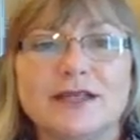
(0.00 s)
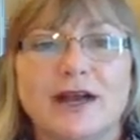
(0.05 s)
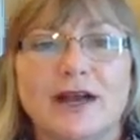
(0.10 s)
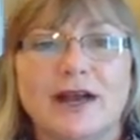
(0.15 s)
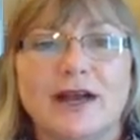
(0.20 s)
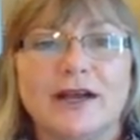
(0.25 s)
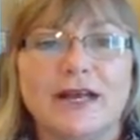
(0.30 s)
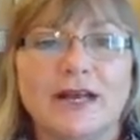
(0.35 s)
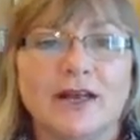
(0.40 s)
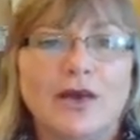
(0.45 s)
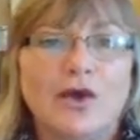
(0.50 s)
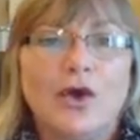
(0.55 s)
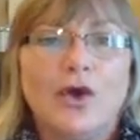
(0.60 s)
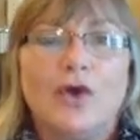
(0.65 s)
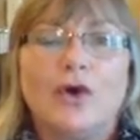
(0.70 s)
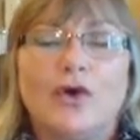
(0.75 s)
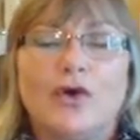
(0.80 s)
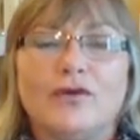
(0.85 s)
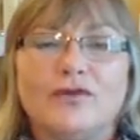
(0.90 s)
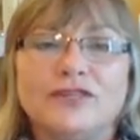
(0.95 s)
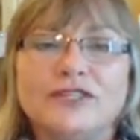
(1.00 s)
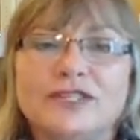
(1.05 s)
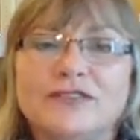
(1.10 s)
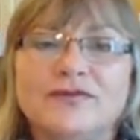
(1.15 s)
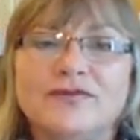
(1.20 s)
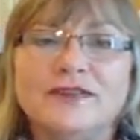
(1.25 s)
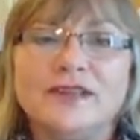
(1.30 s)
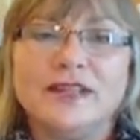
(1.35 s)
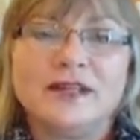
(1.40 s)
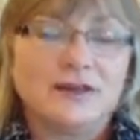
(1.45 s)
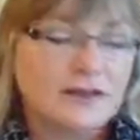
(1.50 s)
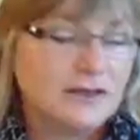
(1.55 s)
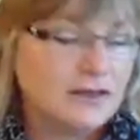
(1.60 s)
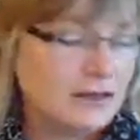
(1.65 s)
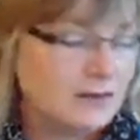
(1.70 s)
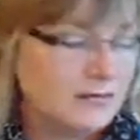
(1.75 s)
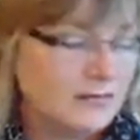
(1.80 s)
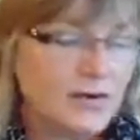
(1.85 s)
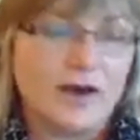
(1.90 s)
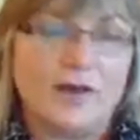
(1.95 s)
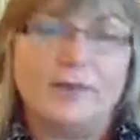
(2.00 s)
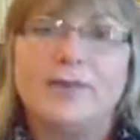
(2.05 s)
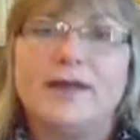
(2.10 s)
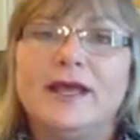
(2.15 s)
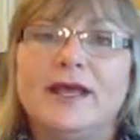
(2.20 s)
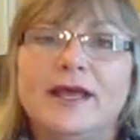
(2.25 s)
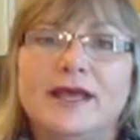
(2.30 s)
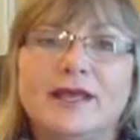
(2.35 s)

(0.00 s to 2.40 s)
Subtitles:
card in or just fill out a little form.